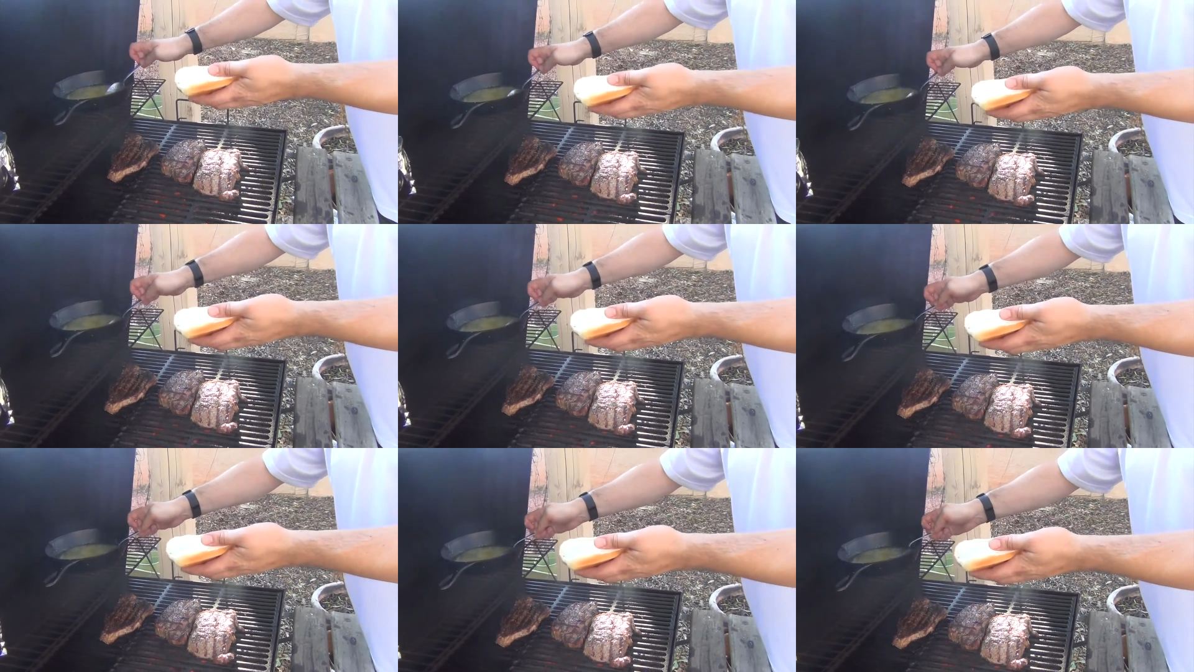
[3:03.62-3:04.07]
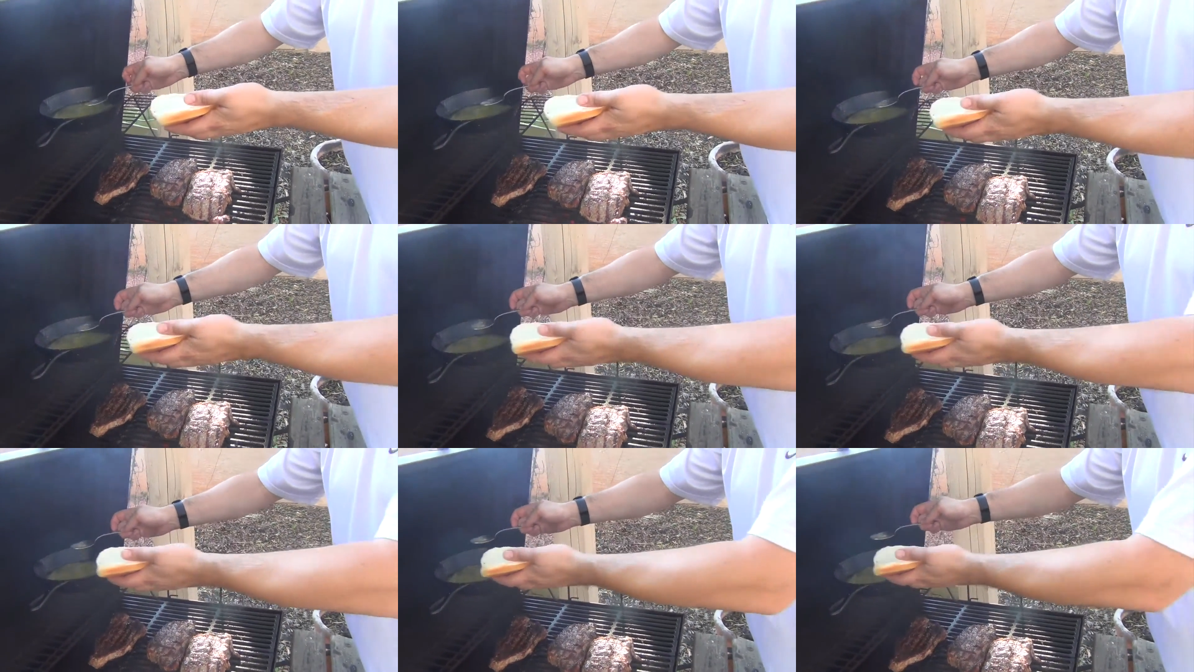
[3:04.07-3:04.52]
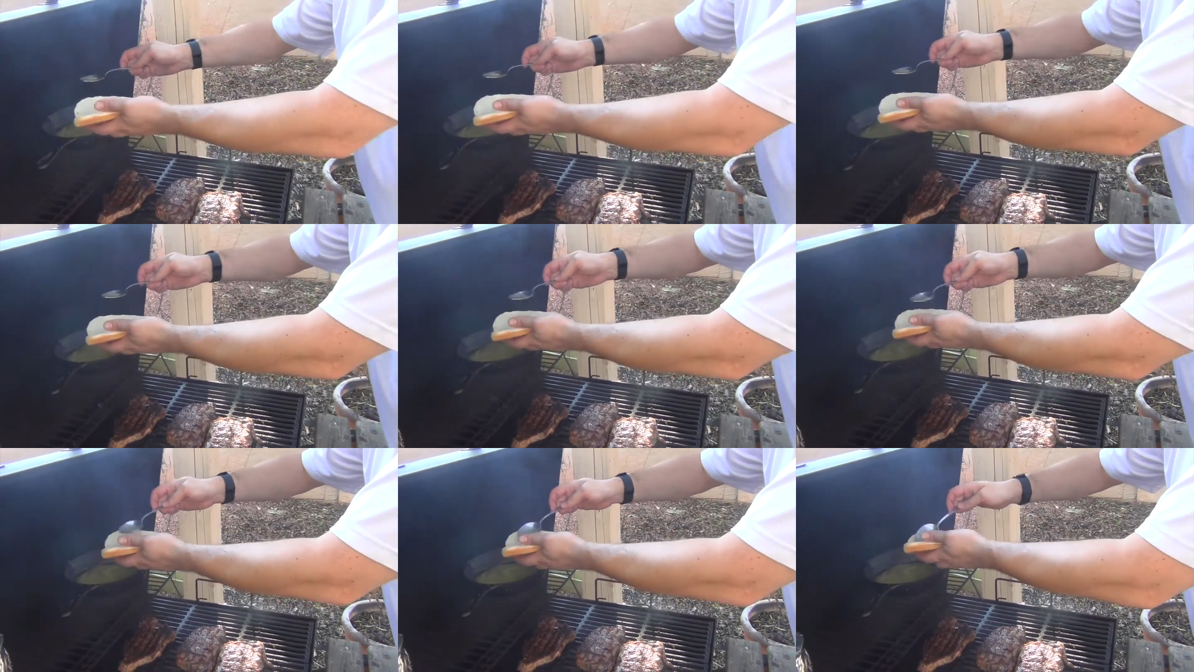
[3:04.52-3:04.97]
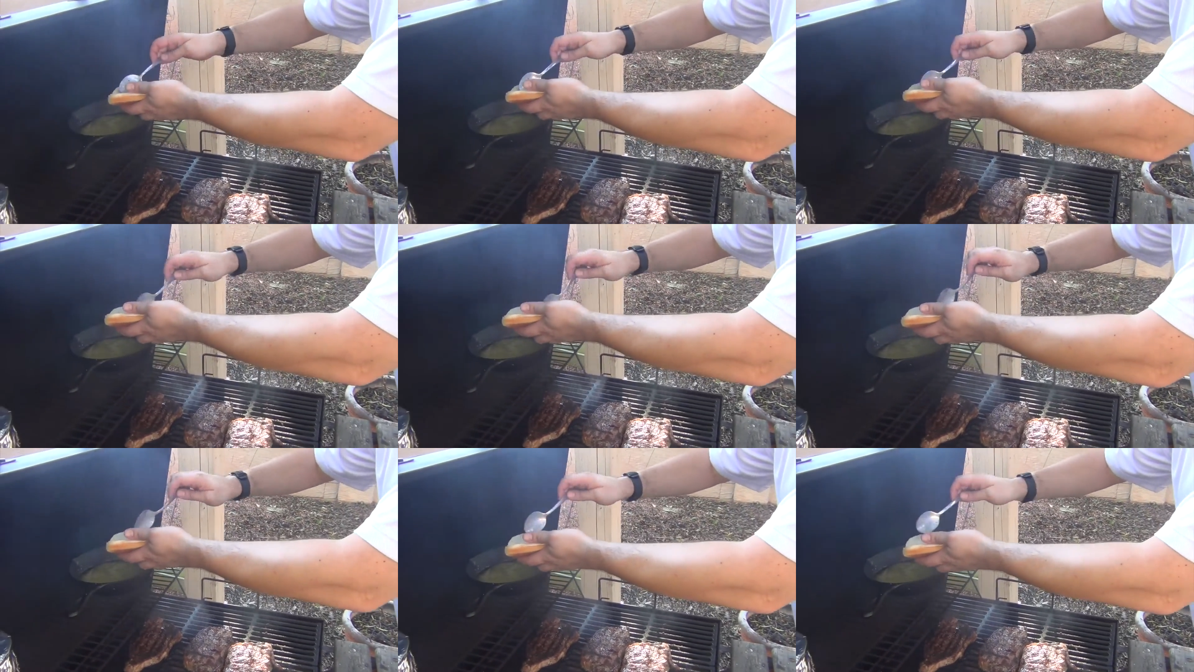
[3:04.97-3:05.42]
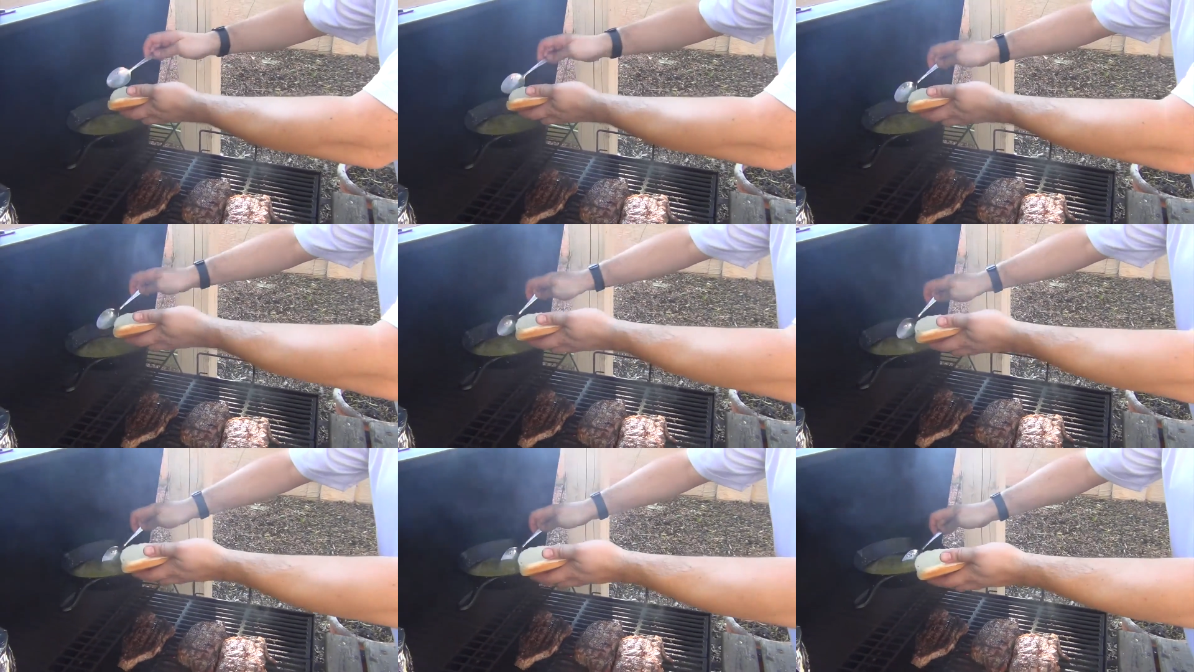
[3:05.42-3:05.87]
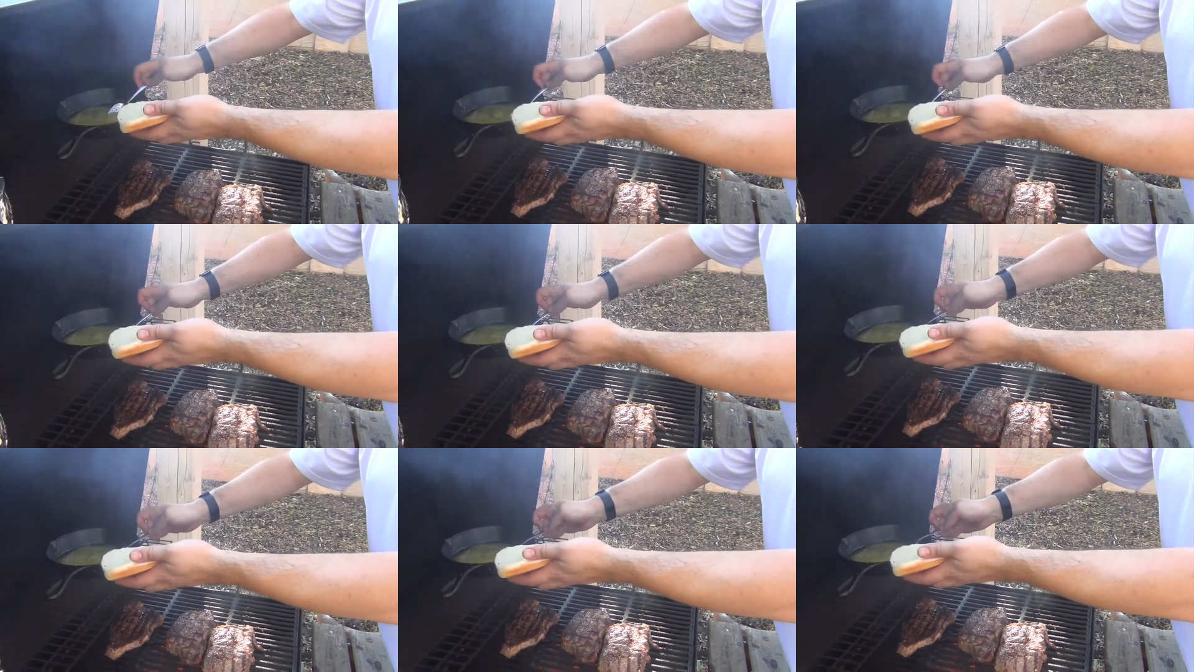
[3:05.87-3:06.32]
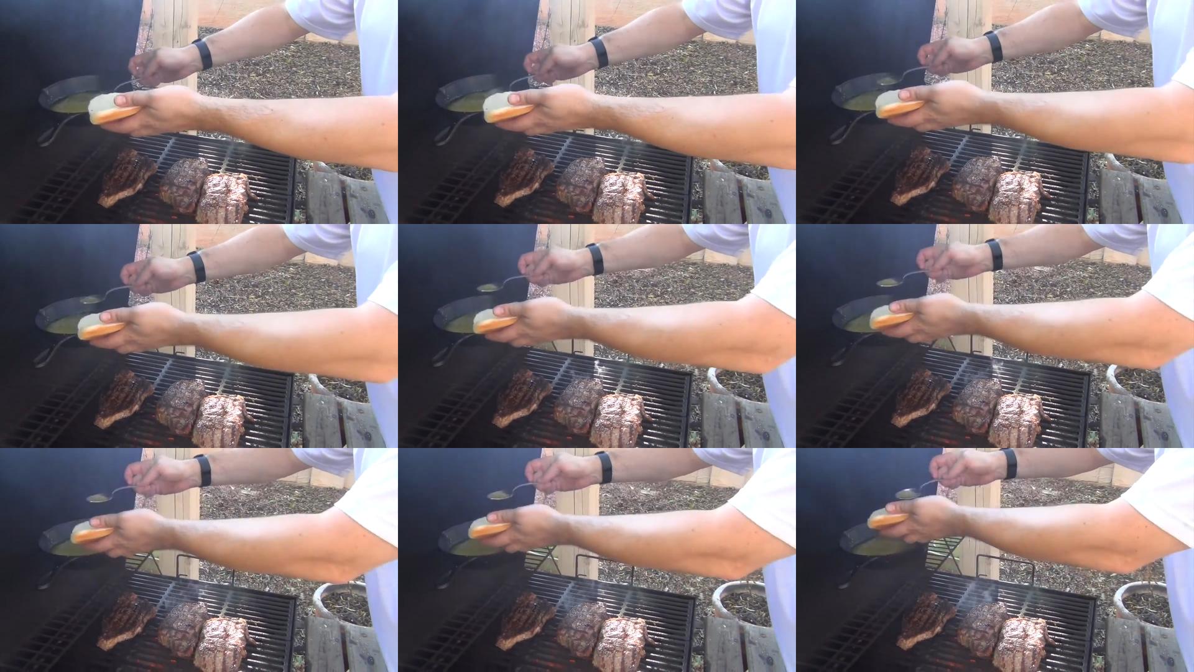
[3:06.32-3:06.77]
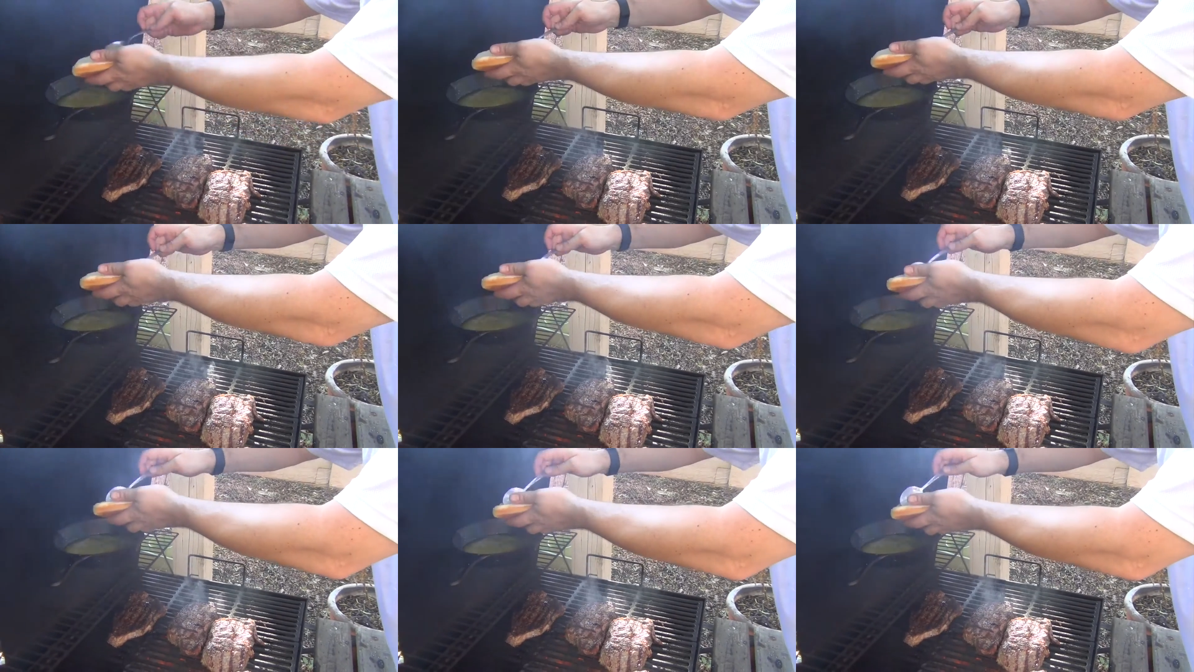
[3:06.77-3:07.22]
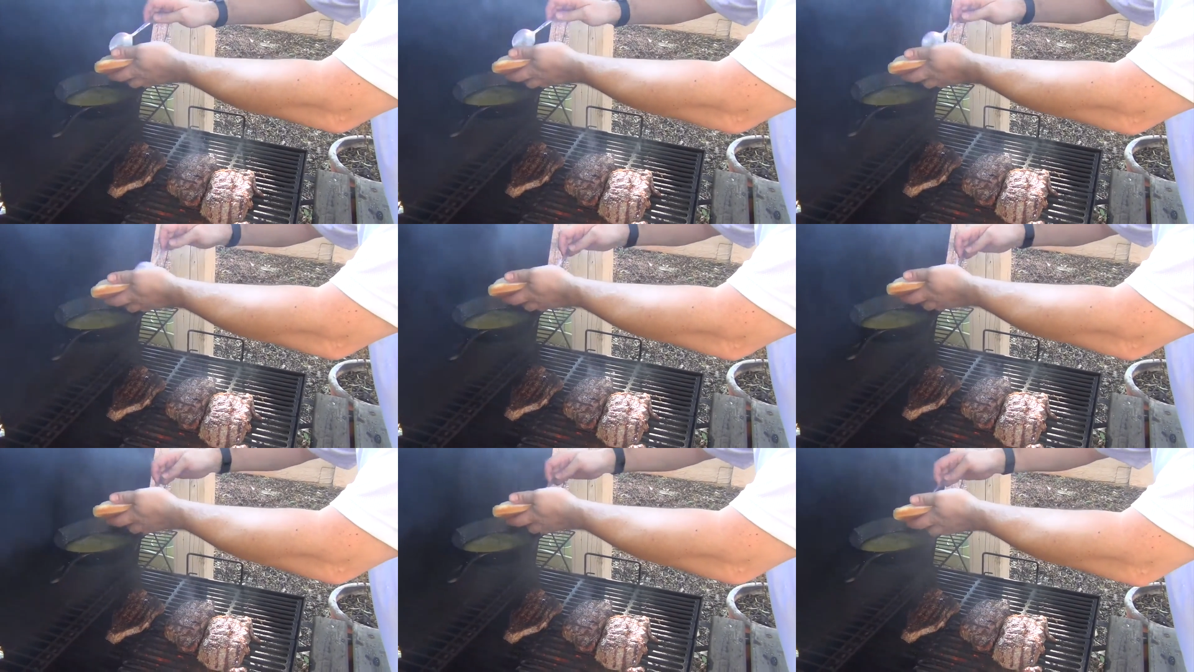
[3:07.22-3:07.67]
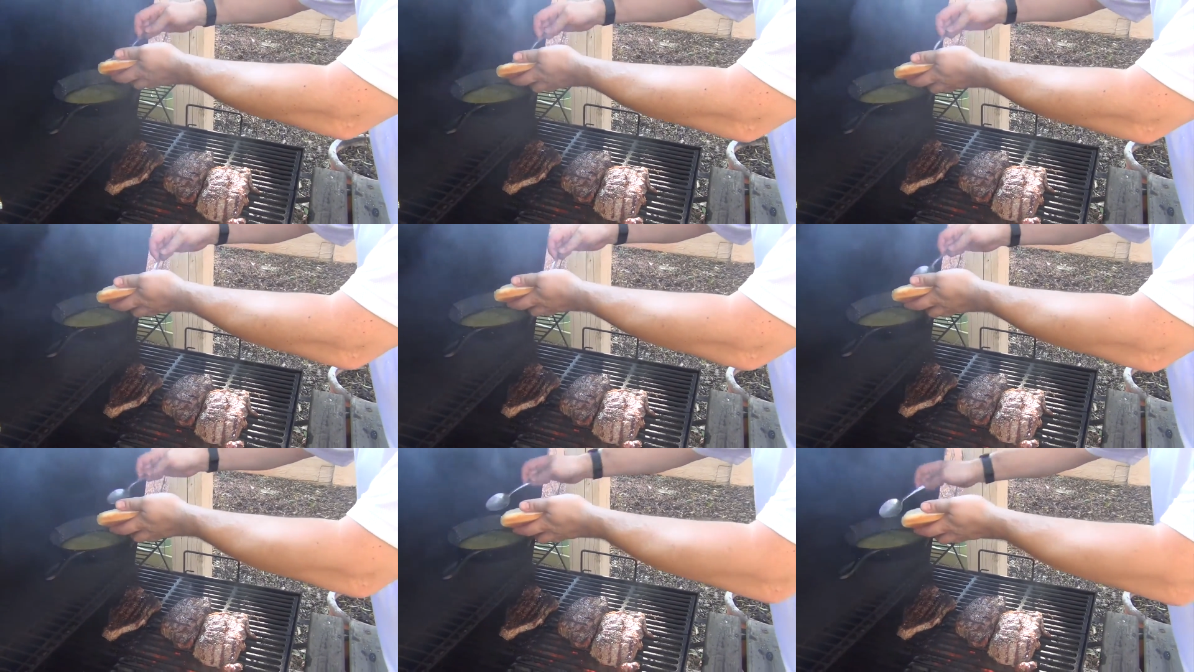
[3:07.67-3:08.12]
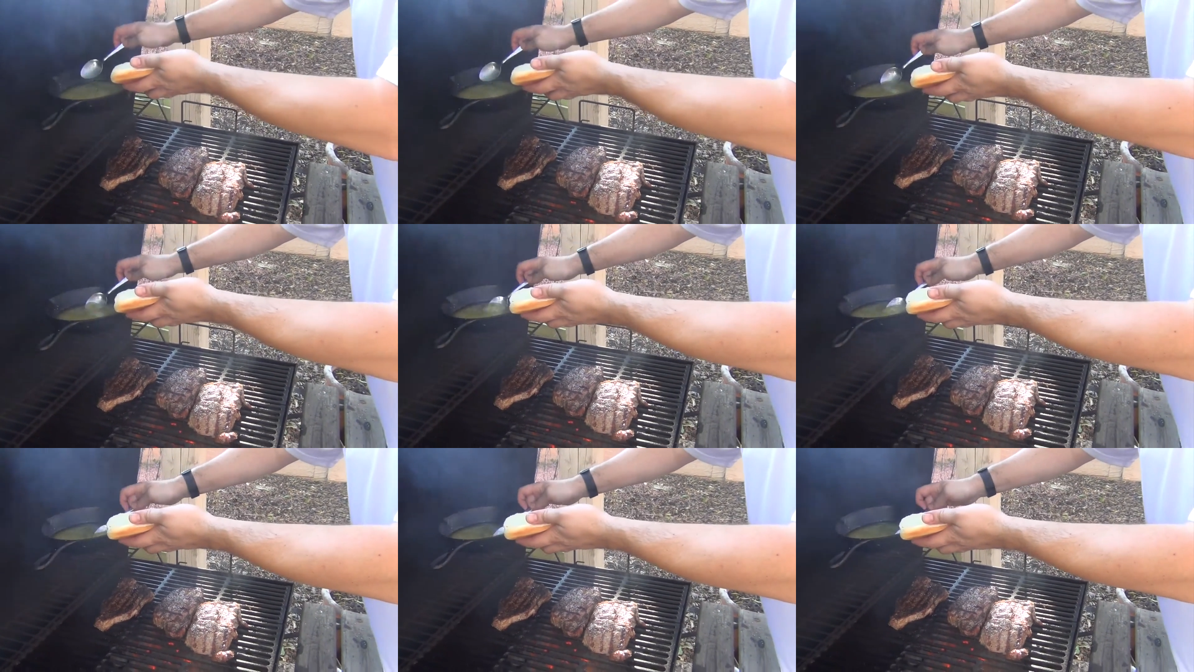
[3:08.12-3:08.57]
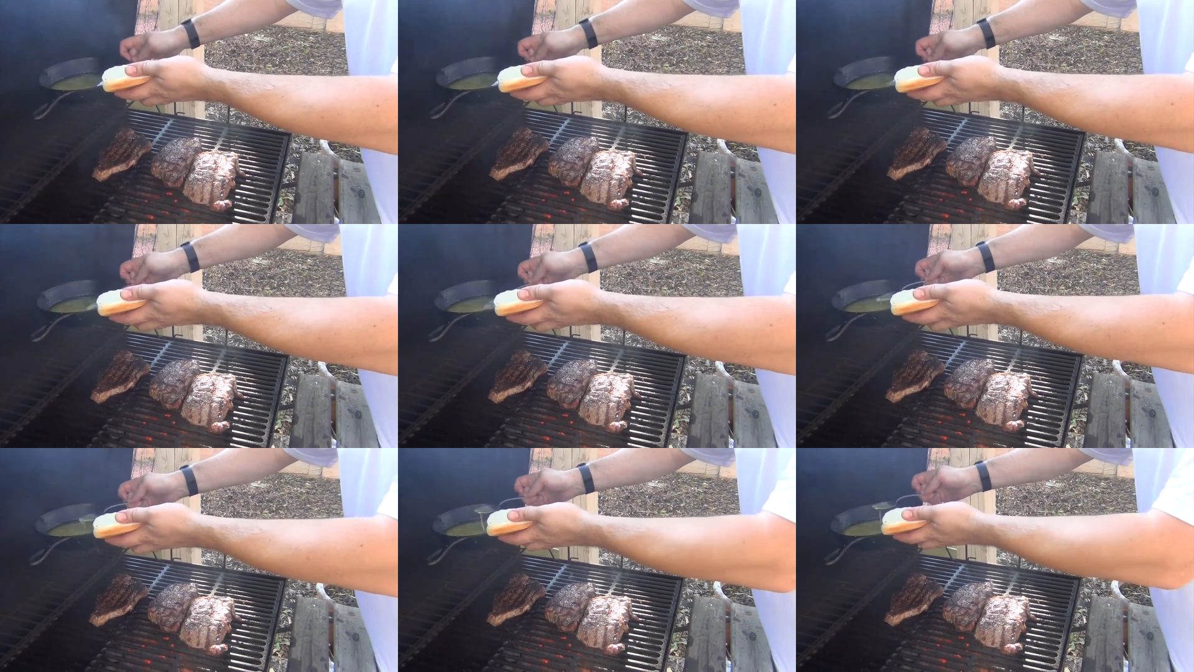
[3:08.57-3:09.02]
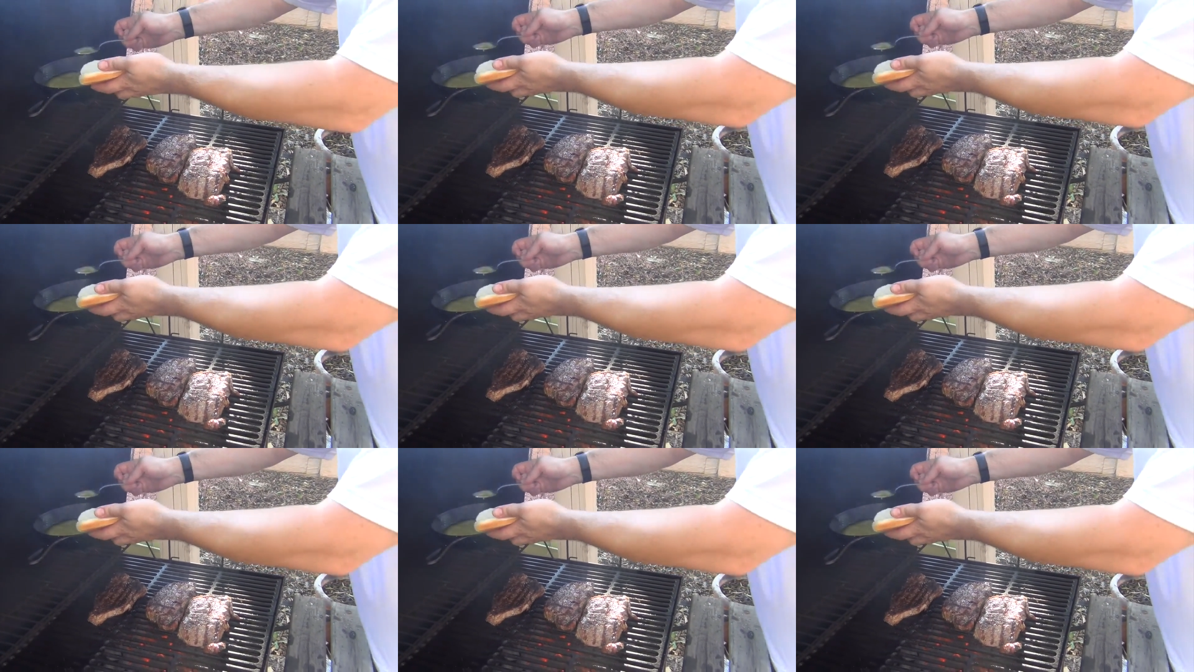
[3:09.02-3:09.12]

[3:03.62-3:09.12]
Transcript: (no speaker visible)